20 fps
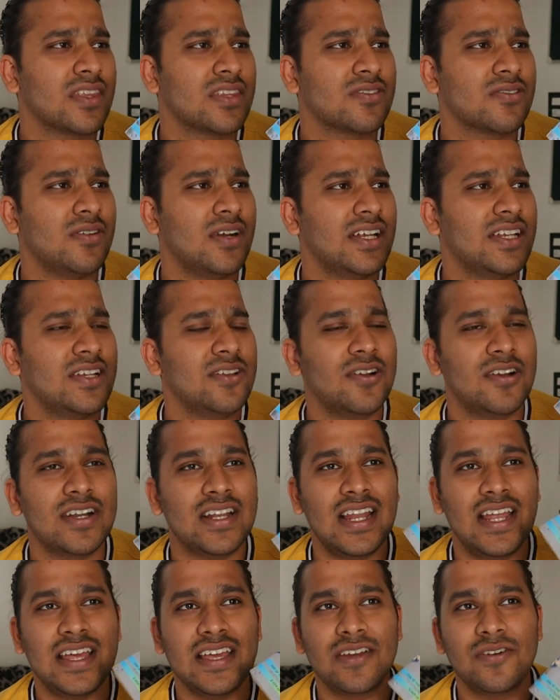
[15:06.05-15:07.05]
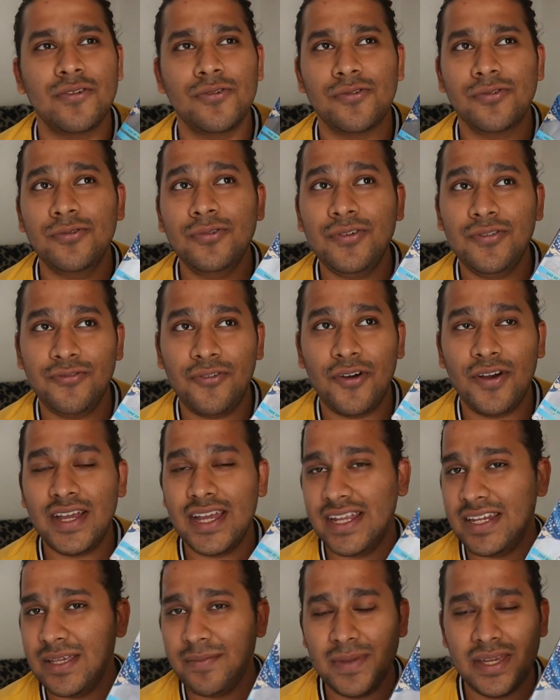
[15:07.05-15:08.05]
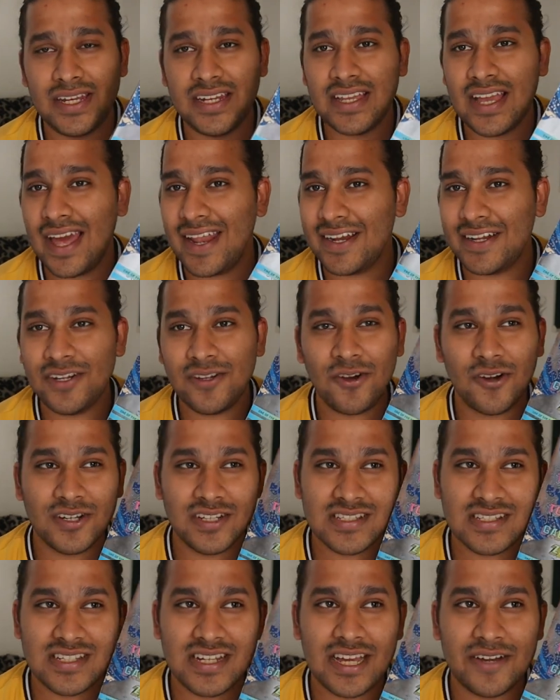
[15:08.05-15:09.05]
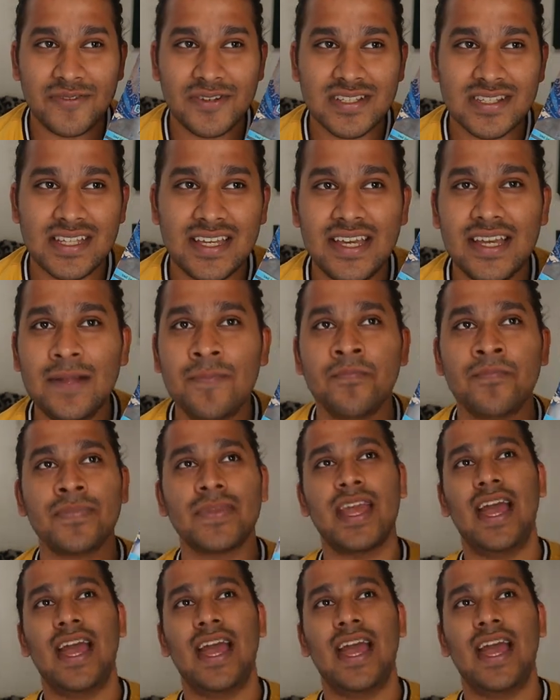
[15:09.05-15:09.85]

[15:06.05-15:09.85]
So I did not like root for any main character, honestly, I want to say.